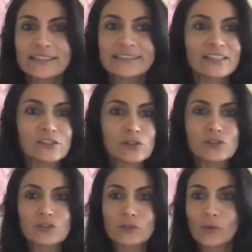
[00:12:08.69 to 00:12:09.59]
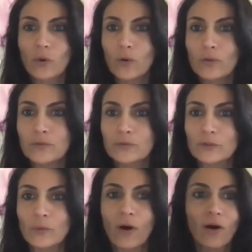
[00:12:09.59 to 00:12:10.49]
unless you scroll
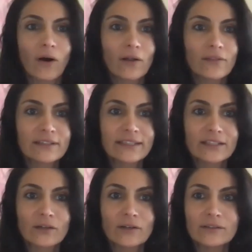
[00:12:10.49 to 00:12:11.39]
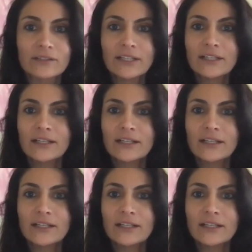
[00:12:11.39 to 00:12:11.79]
through all the little